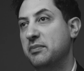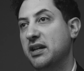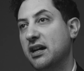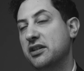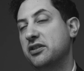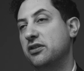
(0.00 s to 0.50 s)
be
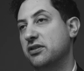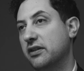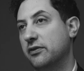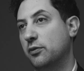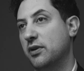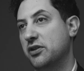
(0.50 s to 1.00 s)
asking
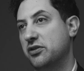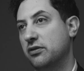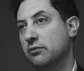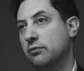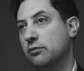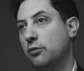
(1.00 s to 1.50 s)
yourself a
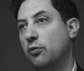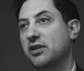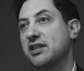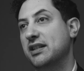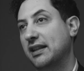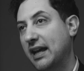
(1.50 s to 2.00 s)
question, well, what
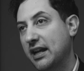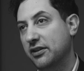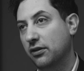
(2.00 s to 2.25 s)
is a land